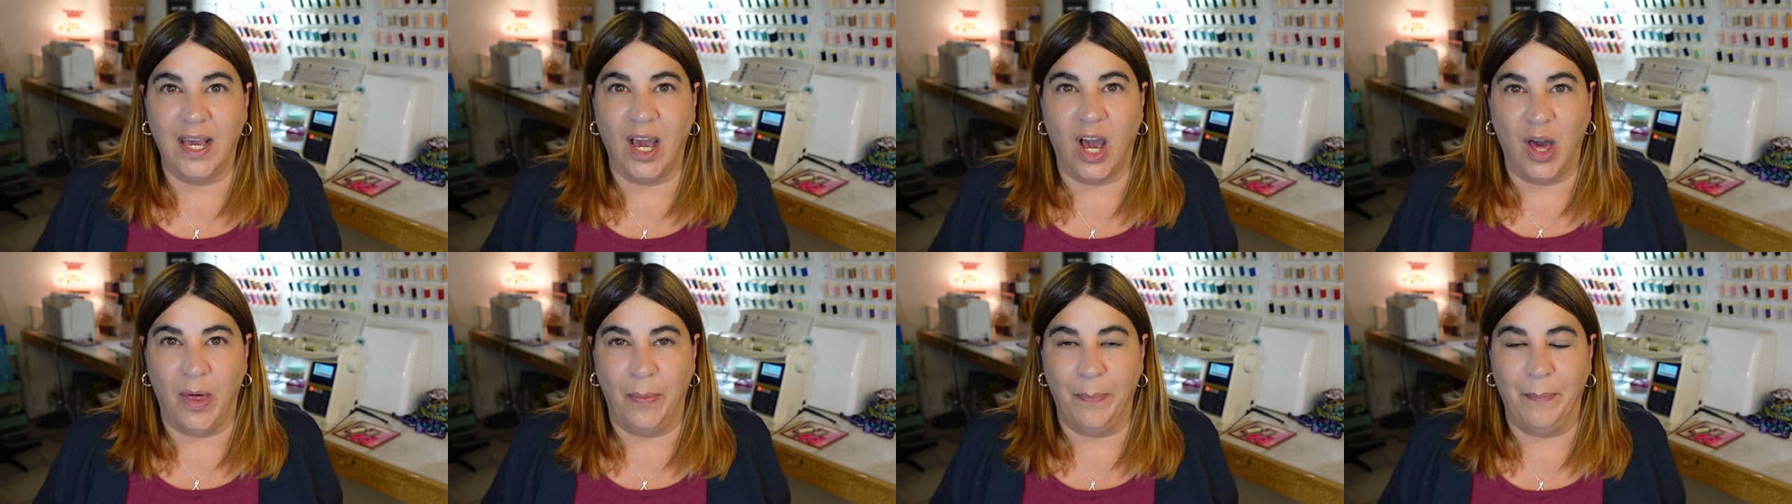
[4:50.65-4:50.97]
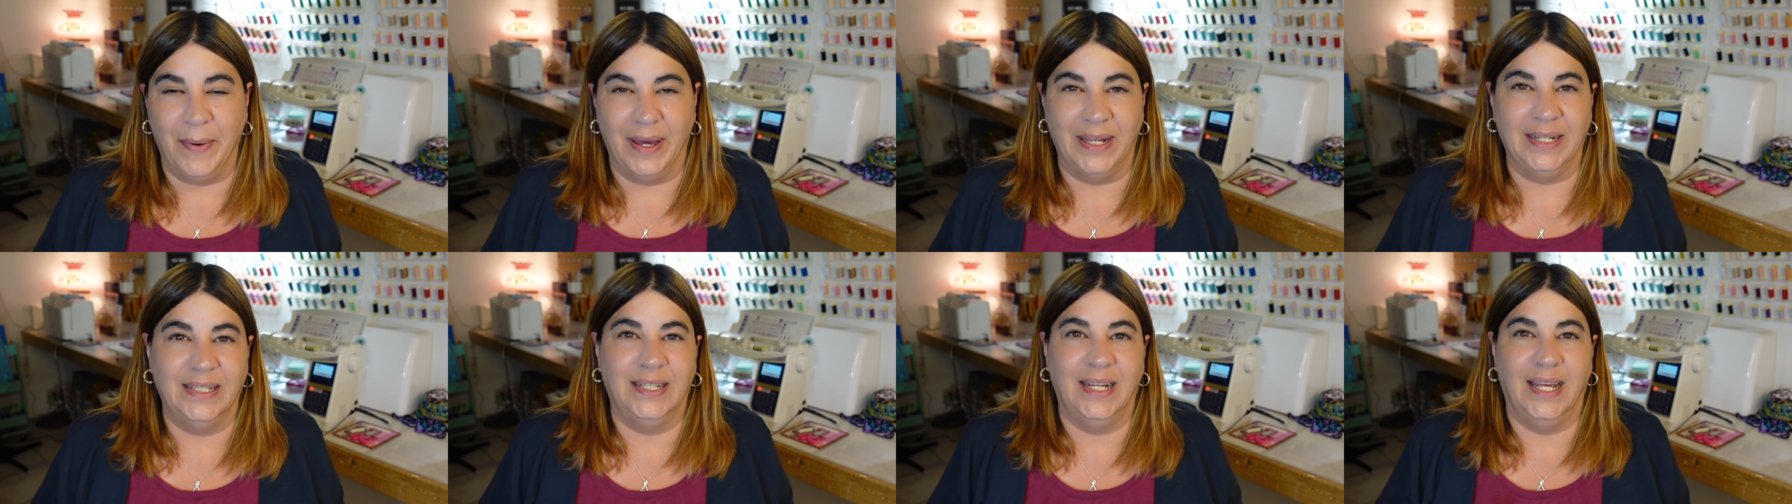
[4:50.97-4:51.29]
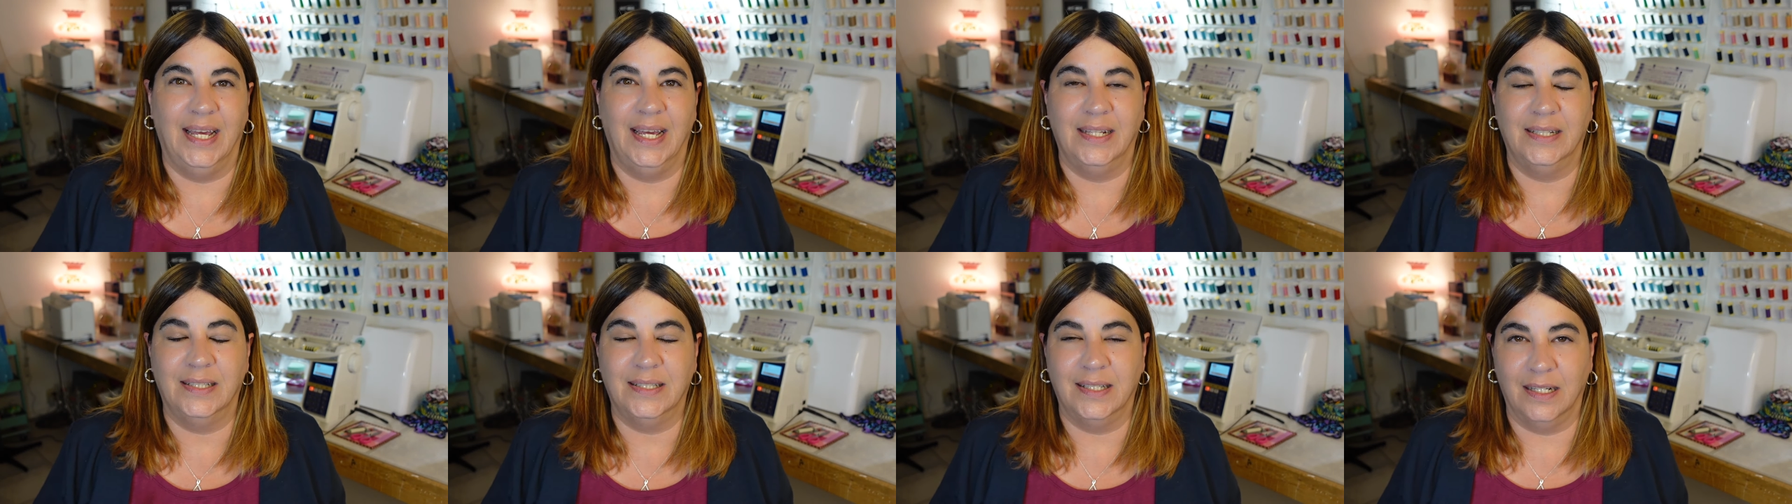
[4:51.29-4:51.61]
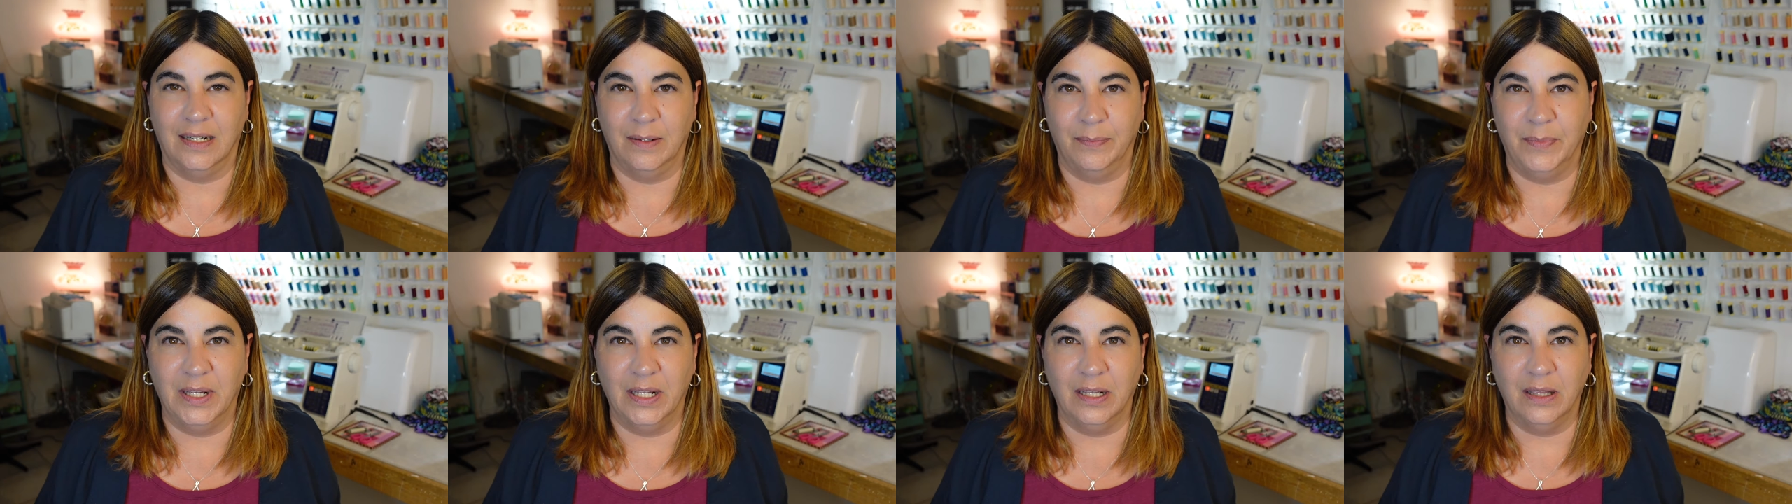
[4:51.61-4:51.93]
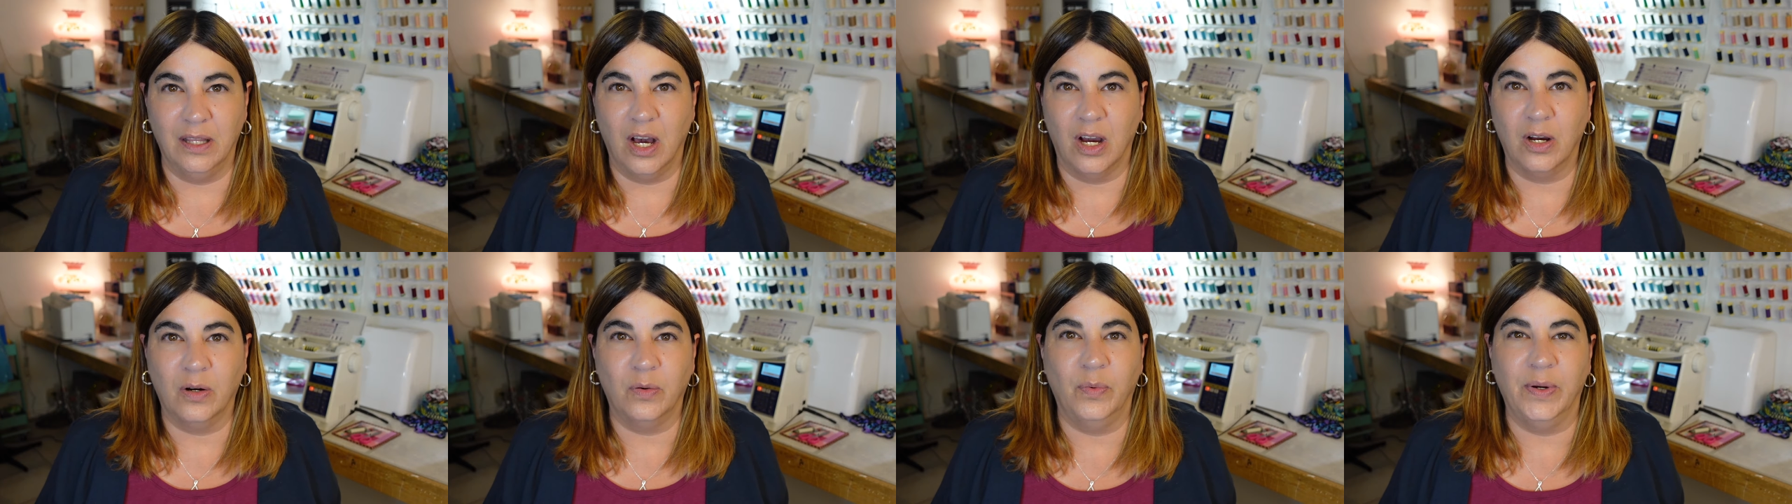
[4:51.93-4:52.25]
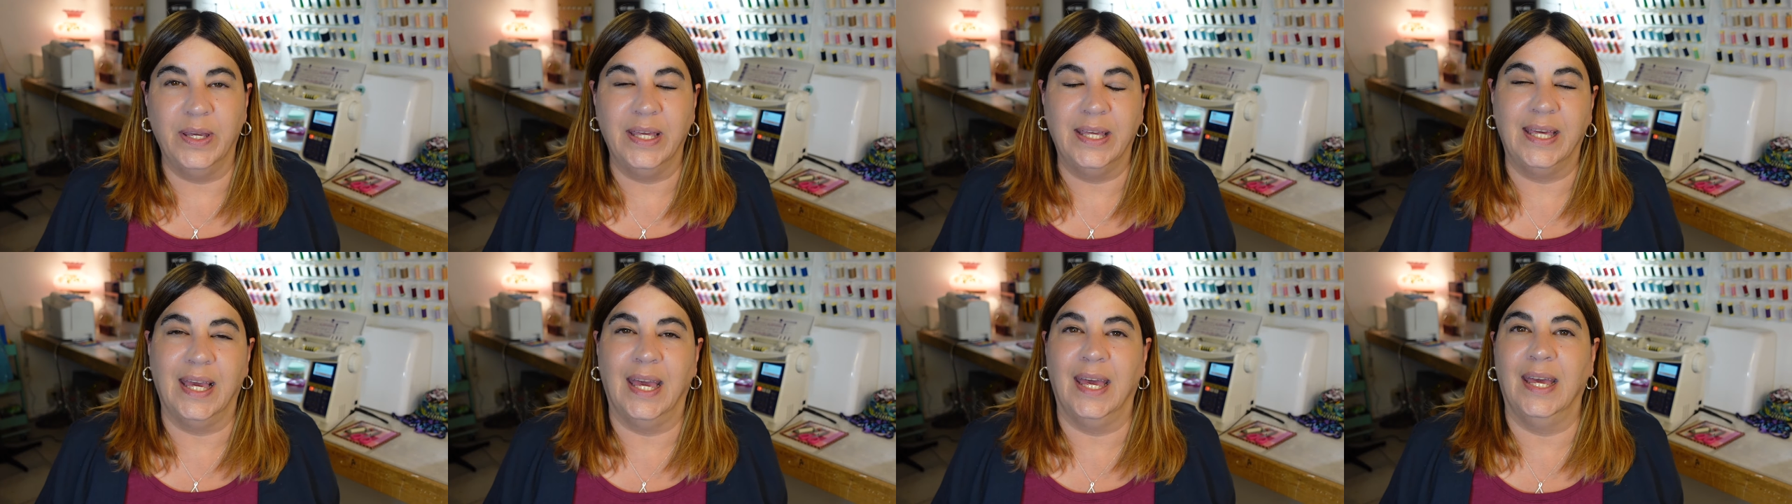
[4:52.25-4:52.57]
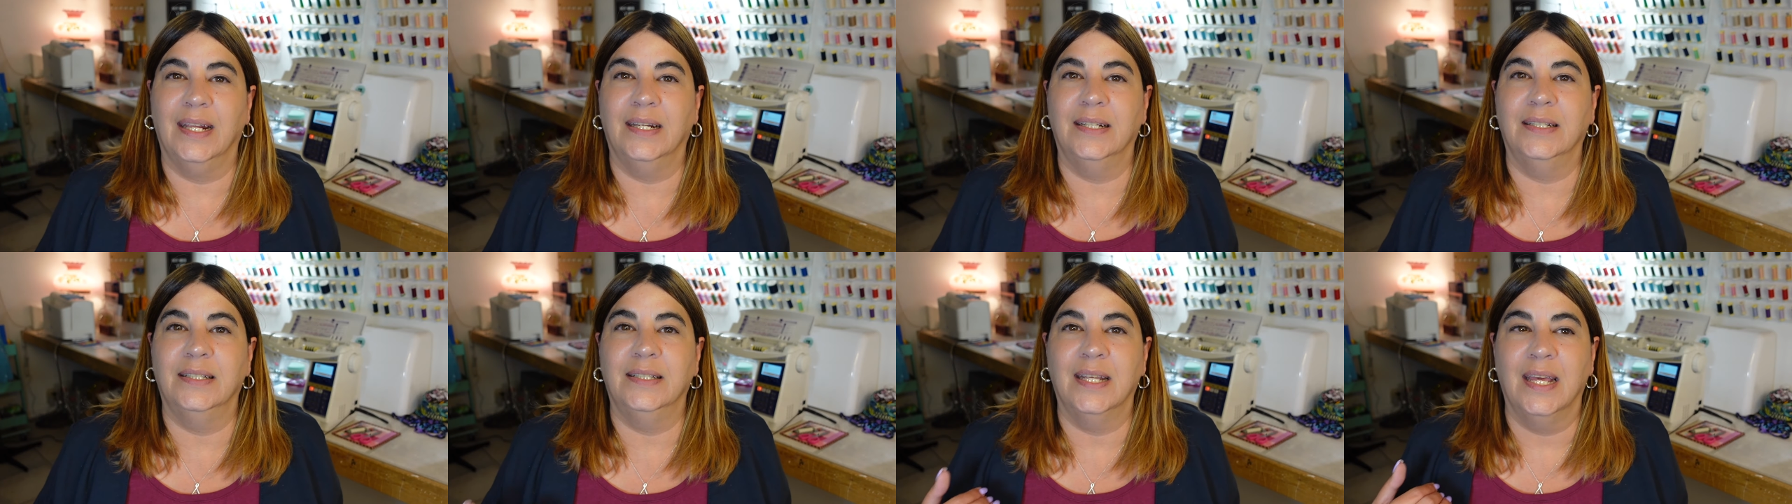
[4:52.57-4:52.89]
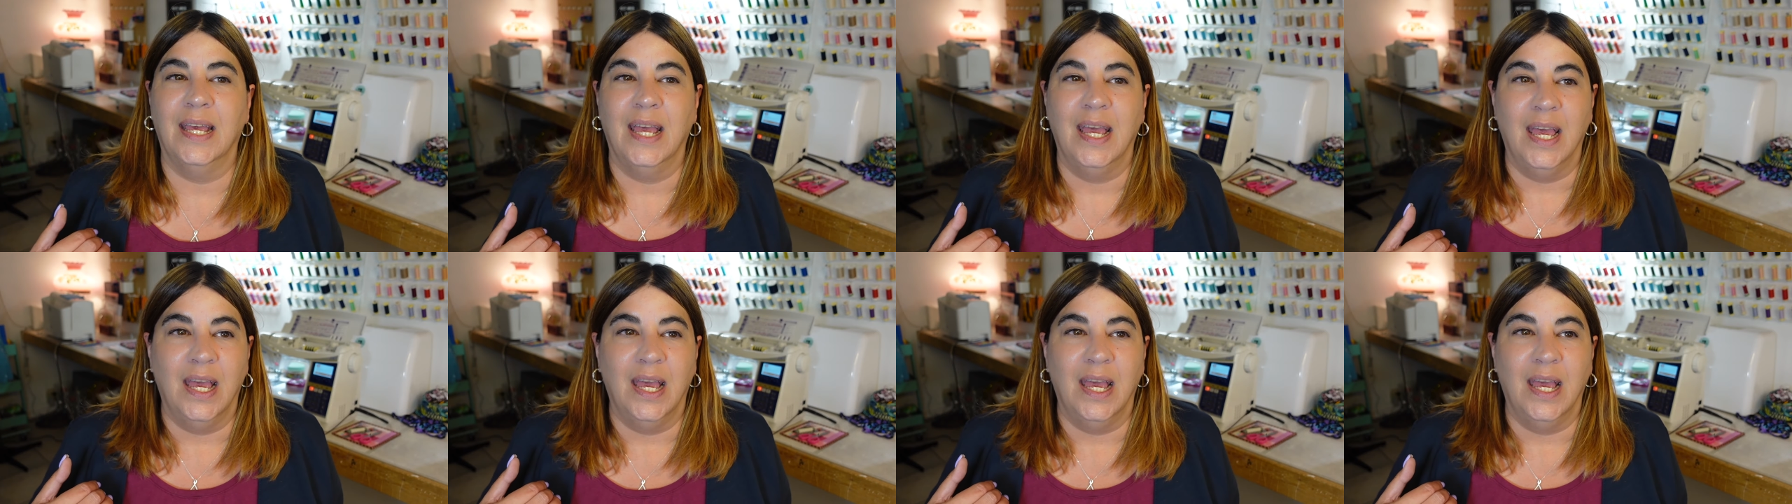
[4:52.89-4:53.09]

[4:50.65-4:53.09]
on Monday. It's going to be a long weekend.